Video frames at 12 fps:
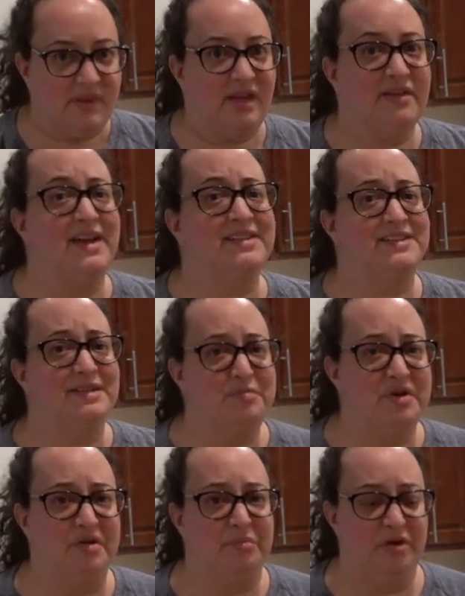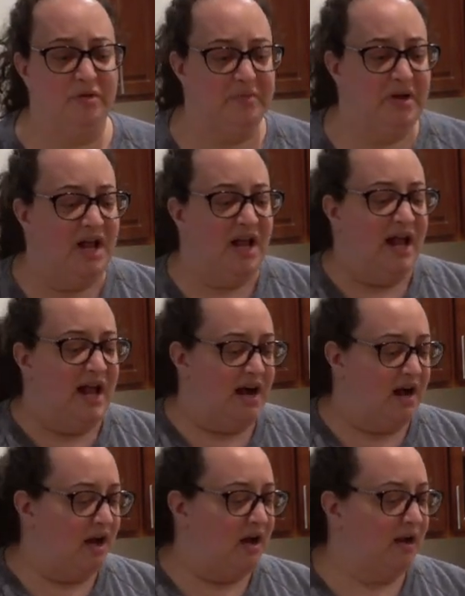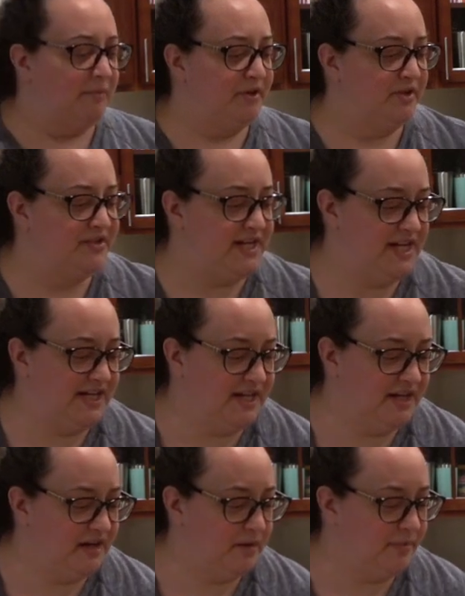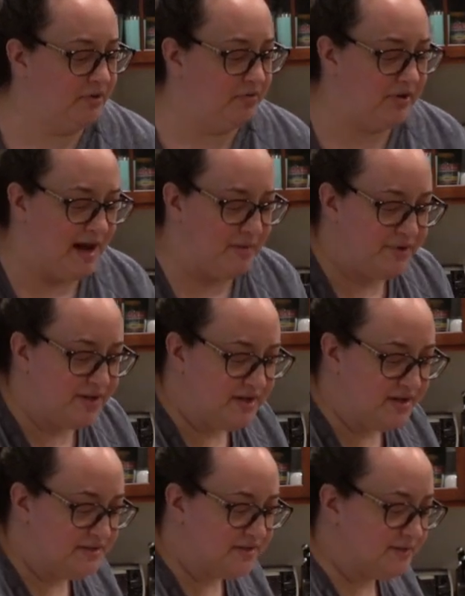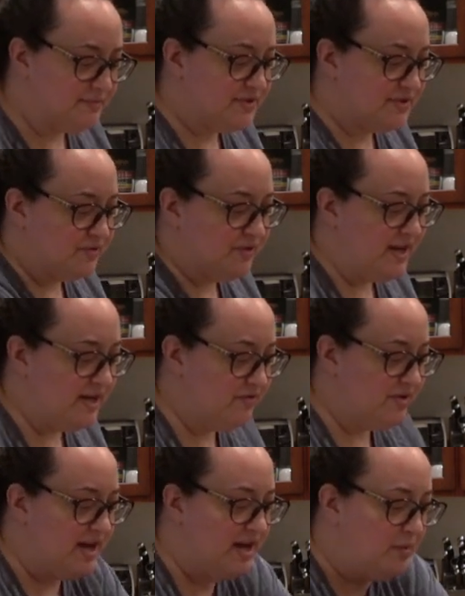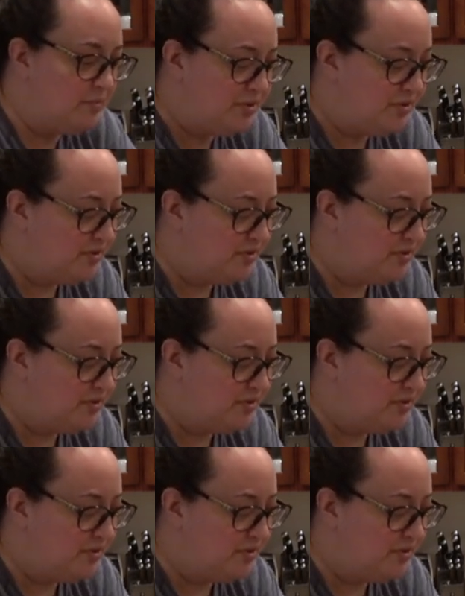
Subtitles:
That's the minimum. I'm gonna take it, I'm gonna wrap it in some saran wrap.